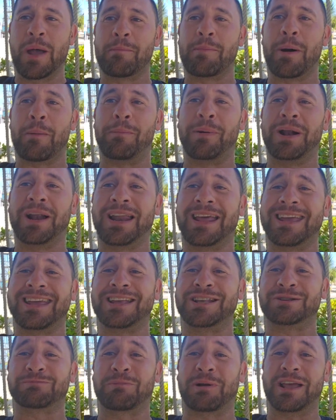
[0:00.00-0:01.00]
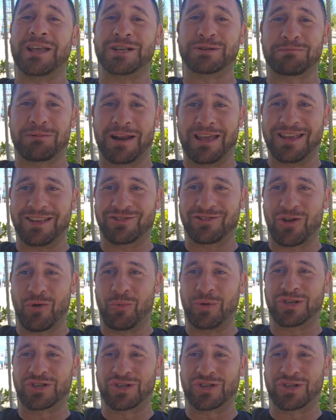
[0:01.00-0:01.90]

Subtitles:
But please, please, please, can we